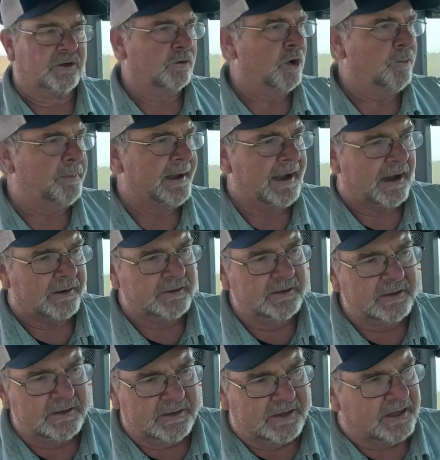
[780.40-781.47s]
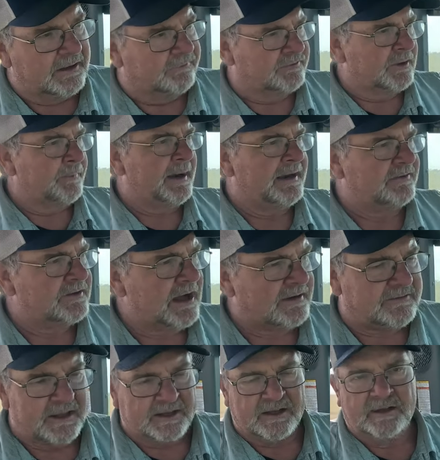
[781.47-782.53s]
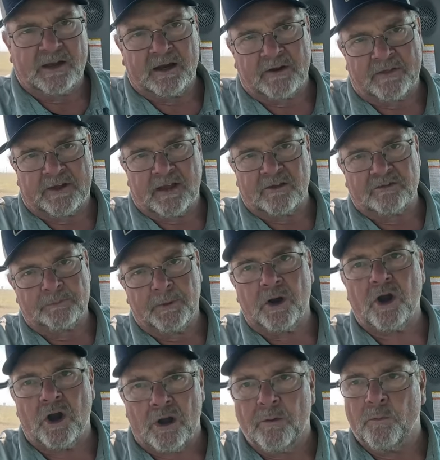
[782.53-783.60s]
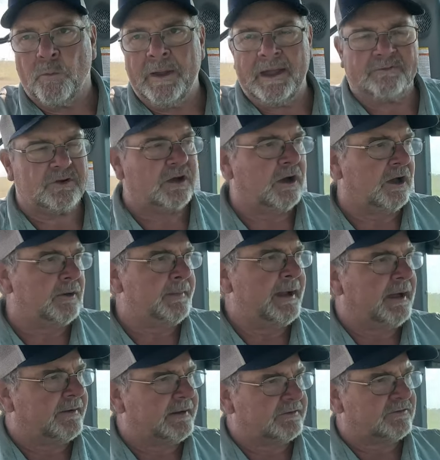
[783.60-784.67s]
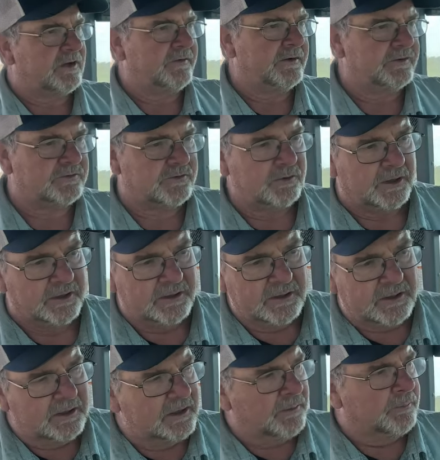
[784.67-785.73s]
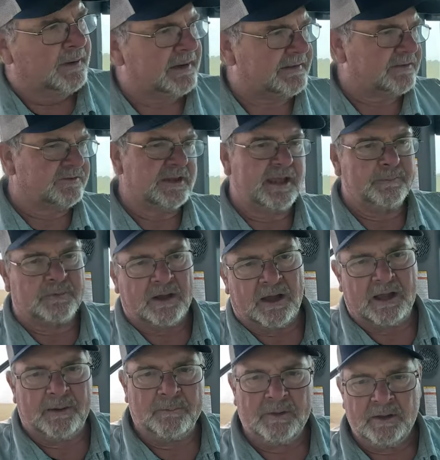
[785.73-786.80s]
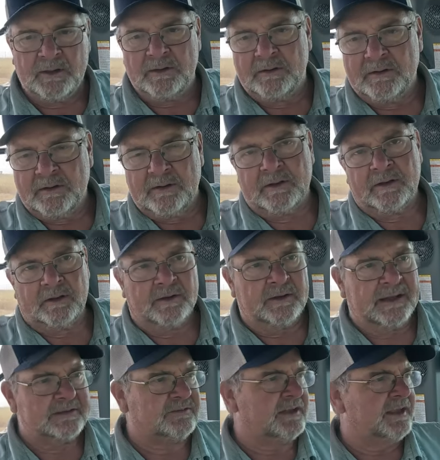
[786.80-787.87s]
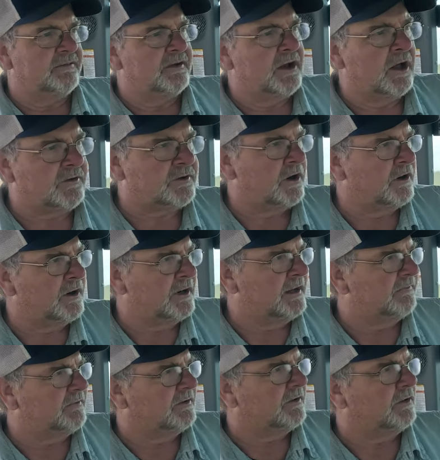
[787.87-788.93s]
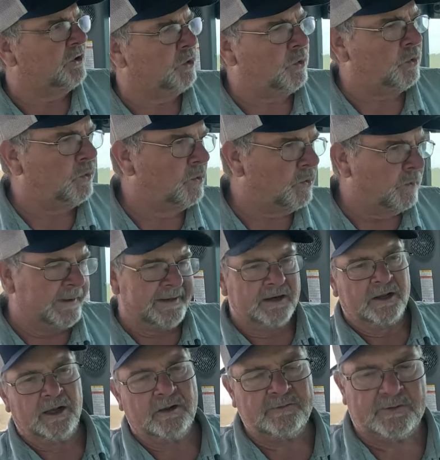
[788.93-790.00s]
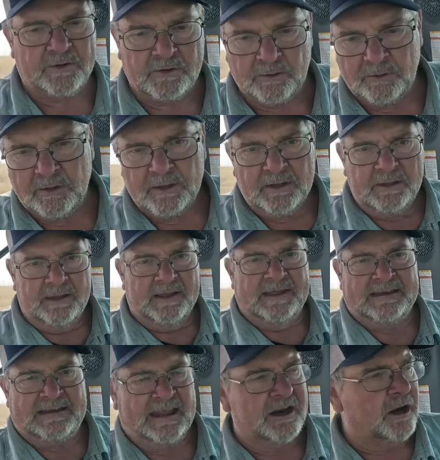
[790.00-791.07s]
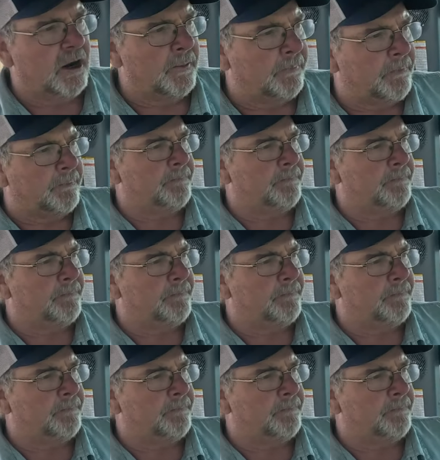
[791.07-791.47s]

a group out if somebody's not taking care of the customer, we have to call them out. That's all there is to it. But at the same time, so let's give an alternative to who we can go to and get our